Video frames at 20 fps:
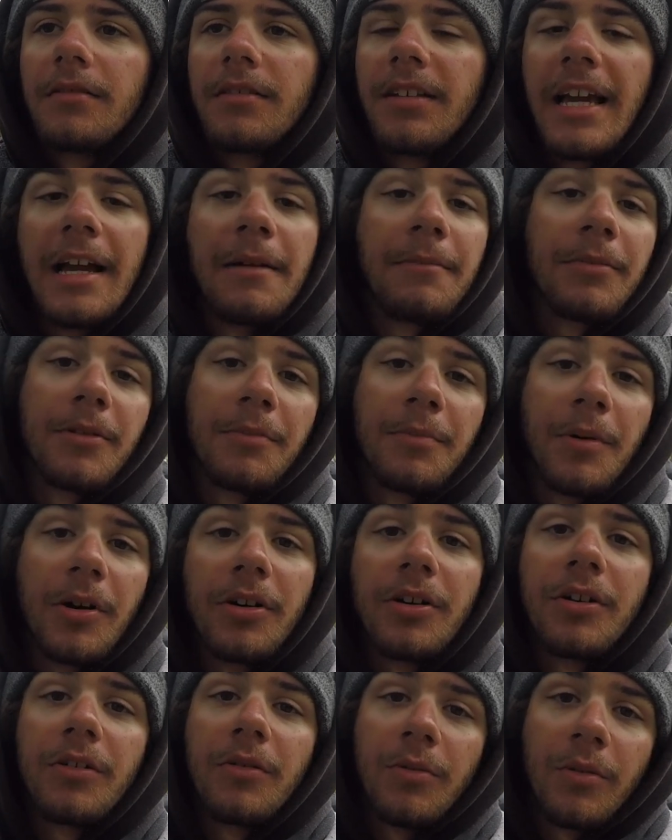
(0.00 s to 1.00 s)
gambler
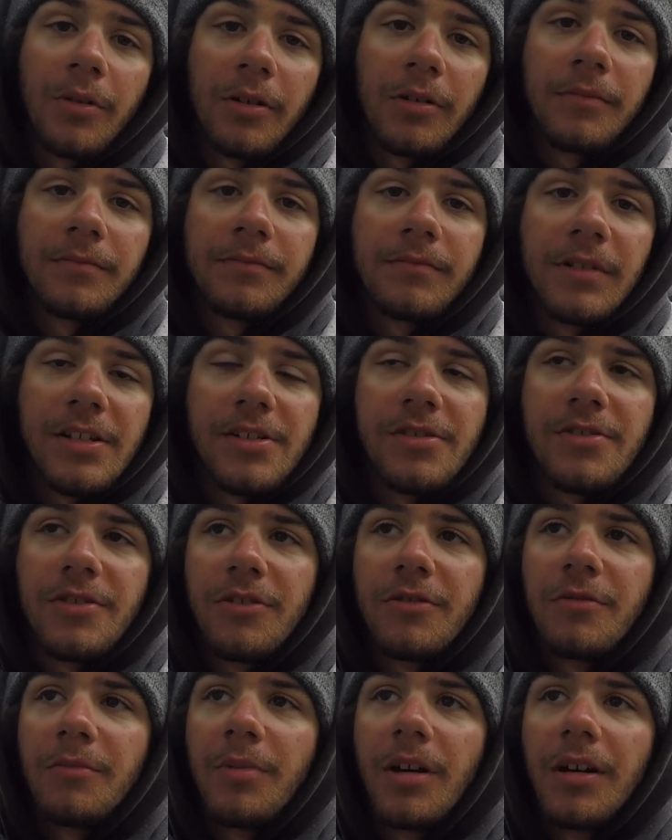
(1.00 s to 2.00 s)
burner worm in
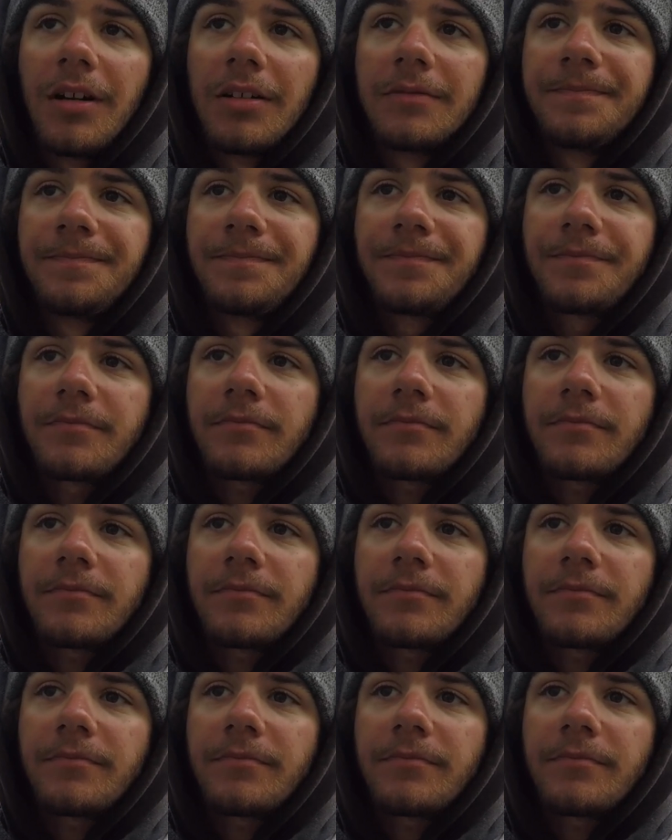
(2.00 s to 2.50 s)
June bug,